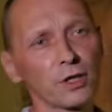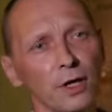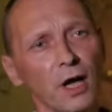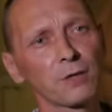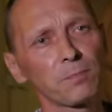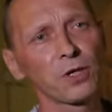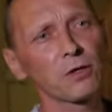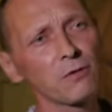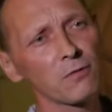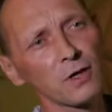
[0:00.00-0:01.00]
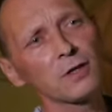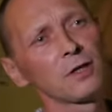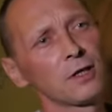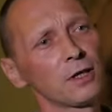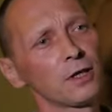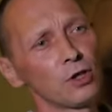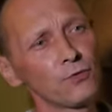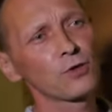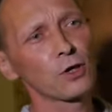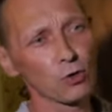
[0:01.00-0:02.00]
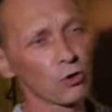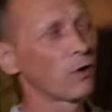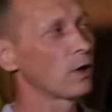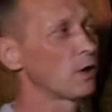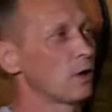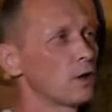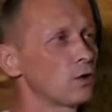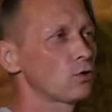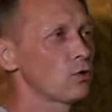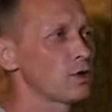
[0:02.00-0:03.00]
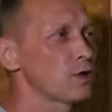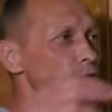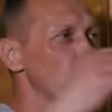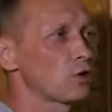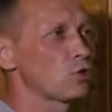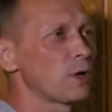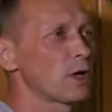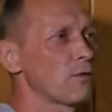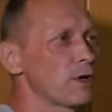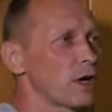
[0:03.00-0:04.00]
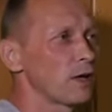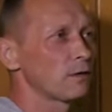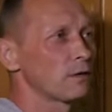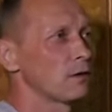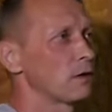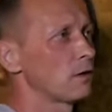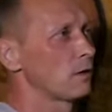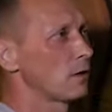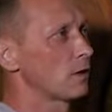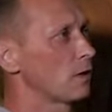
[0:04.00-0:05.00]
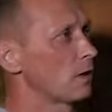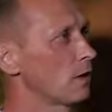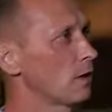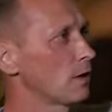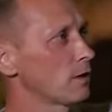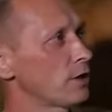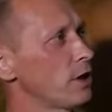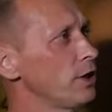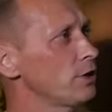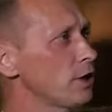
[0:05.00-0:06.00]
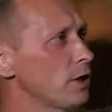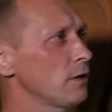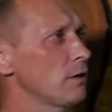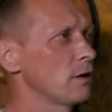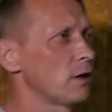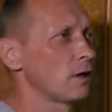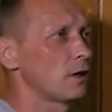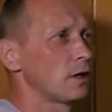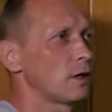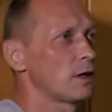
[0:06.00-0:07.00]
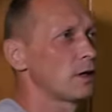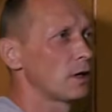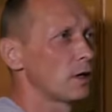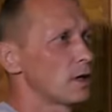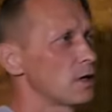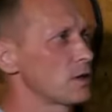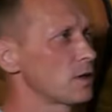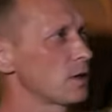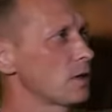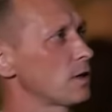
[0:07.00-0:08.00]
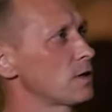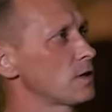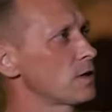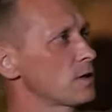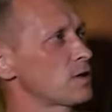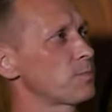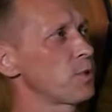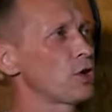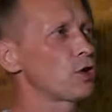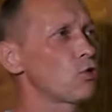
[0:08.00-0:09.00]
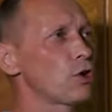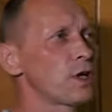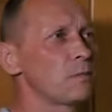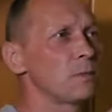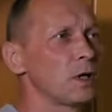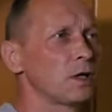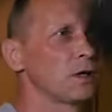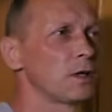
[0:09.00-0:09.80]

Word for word: that come from the first and second. That is, roughly speaking, there are long with the transition to short